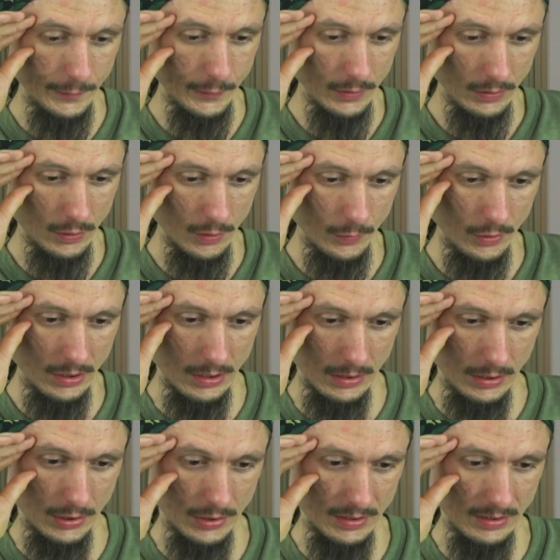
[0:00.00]

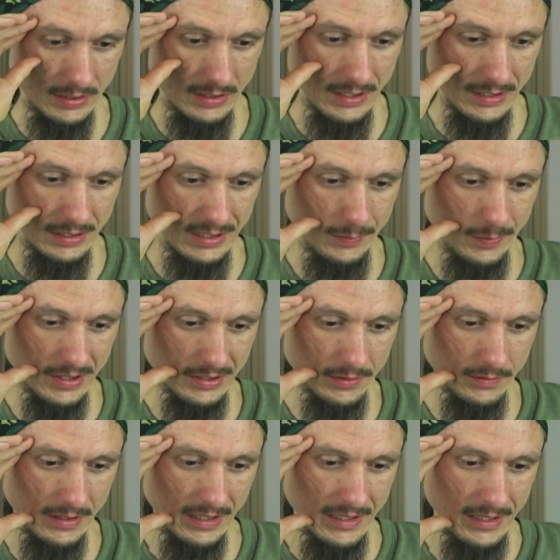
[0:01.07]
communications and getting
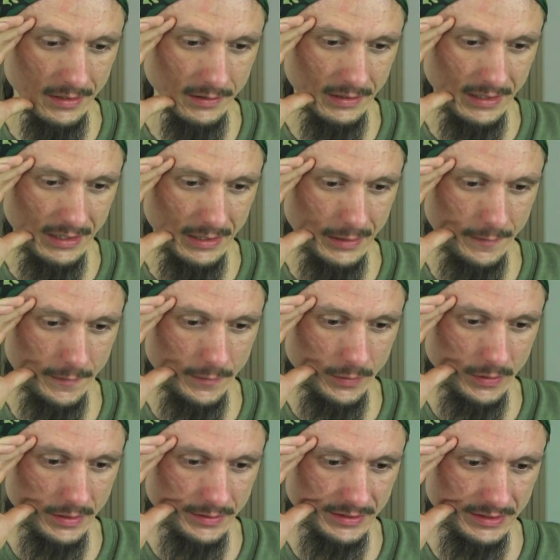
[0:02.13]
better at it
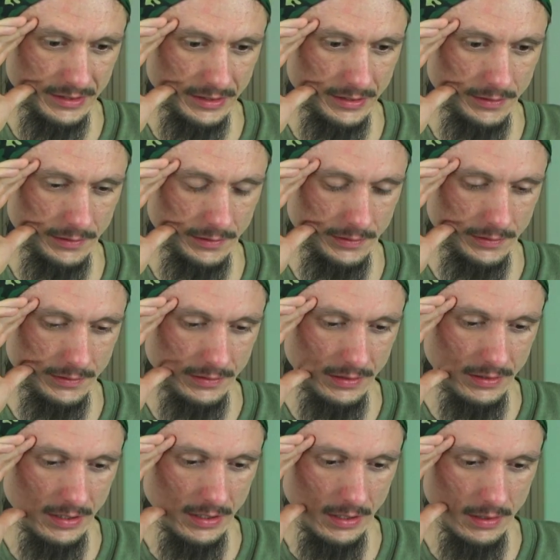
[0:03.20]
every single
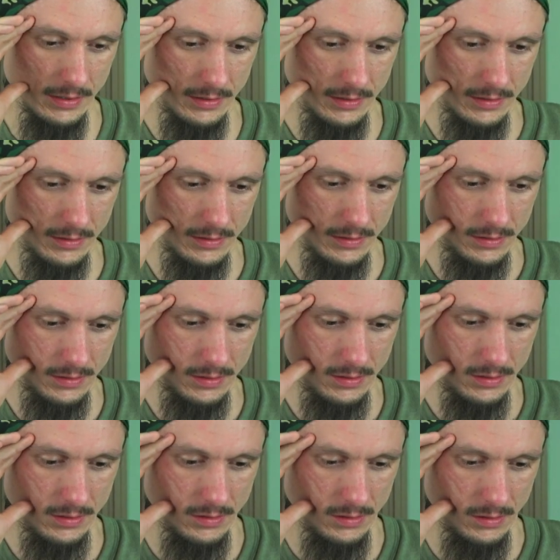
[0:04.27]
day,
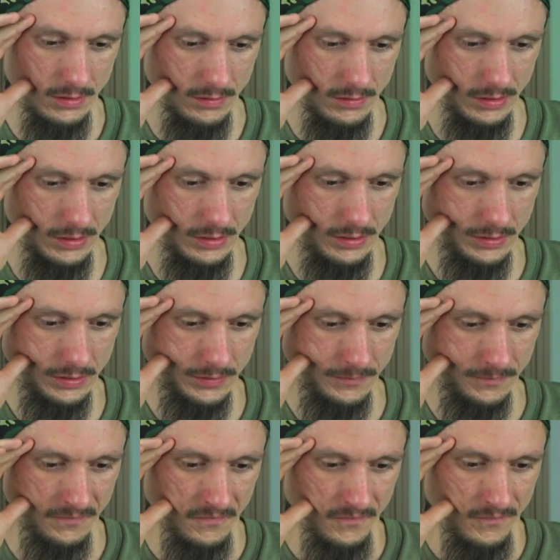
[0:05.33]
right?
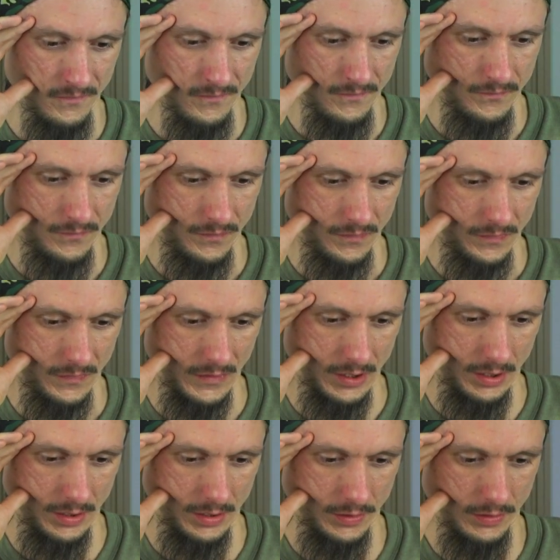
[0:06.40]

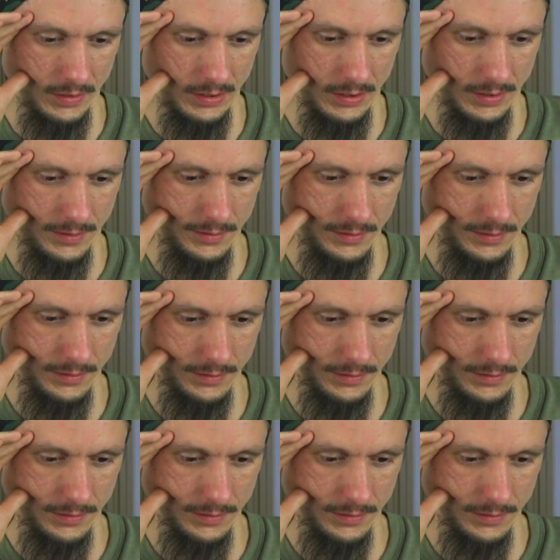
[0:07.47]
I should actually,